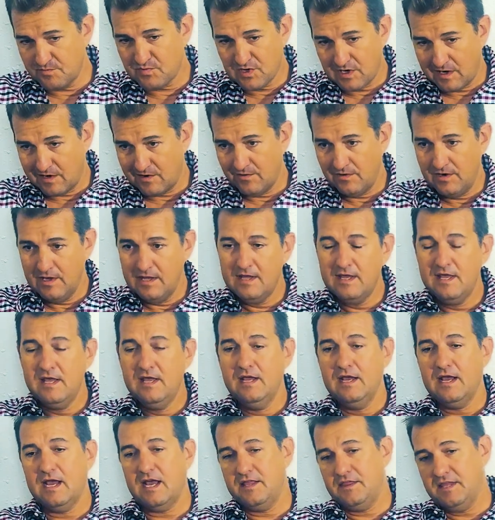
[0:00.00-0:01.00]
pro.
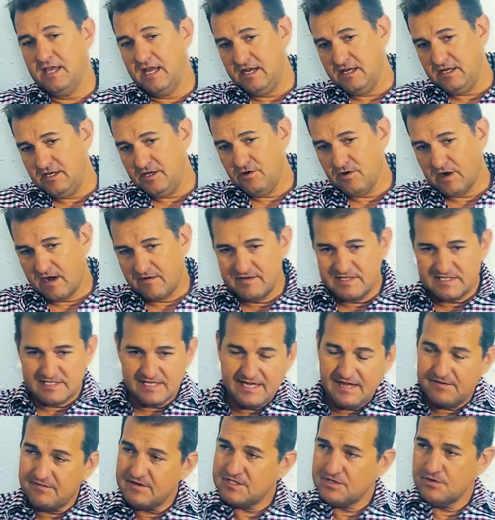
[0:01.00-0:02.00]
And then you obviously
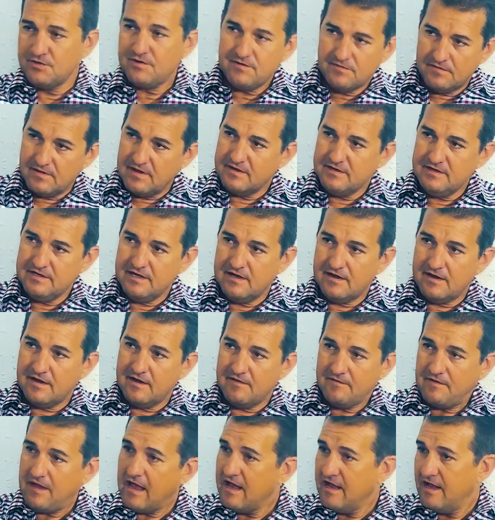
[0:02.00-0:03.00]
give it to
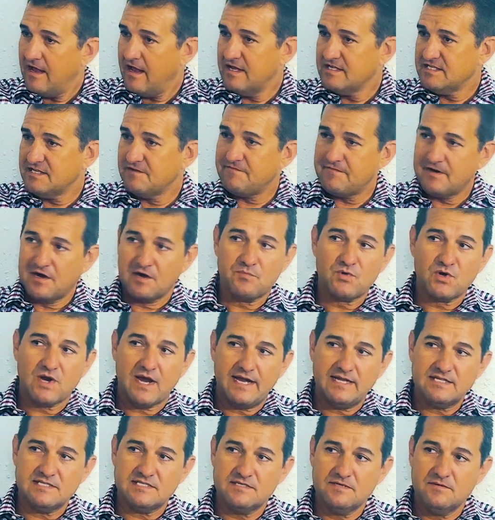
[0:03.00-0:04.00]
as a fair
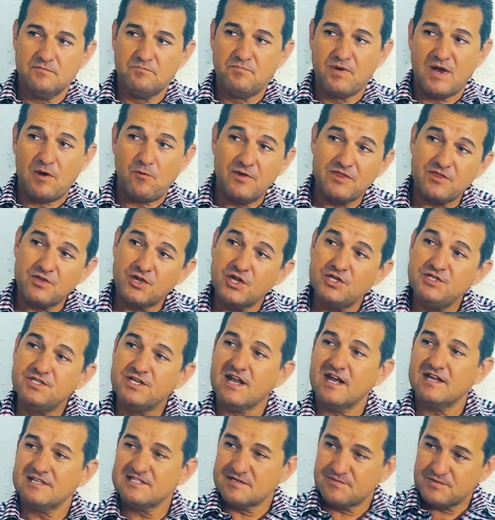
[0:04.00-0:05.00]
price, but with good
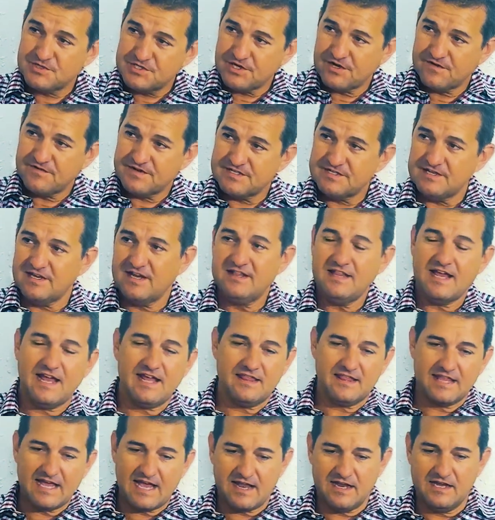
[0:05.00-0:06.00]
customer service. And
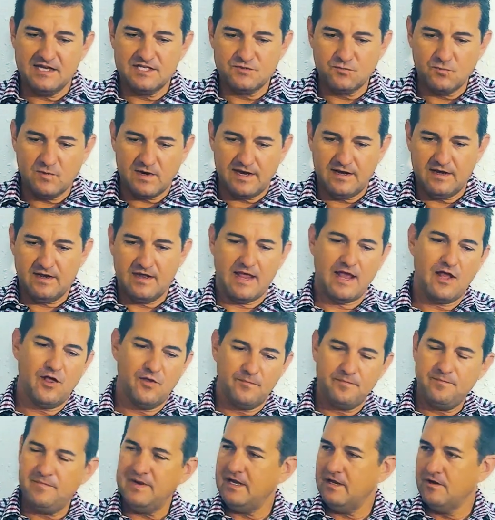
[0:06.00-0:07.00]
that is what
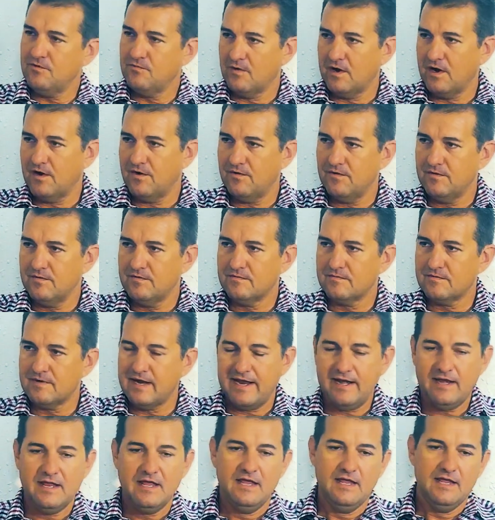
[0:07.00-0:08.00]
helped me grow.
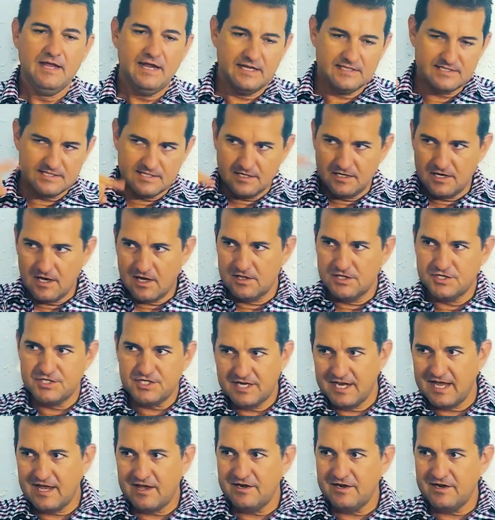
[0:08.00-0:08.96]
Right? It's the knowledge on how